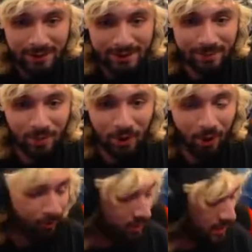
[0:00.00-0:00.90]

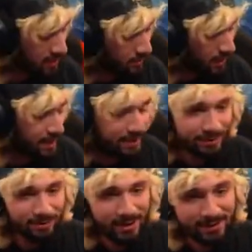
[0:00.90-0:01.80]
Bro, this I need to
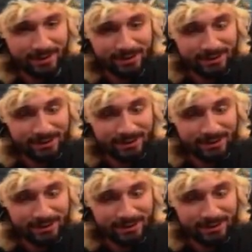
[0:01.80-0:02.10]
grade this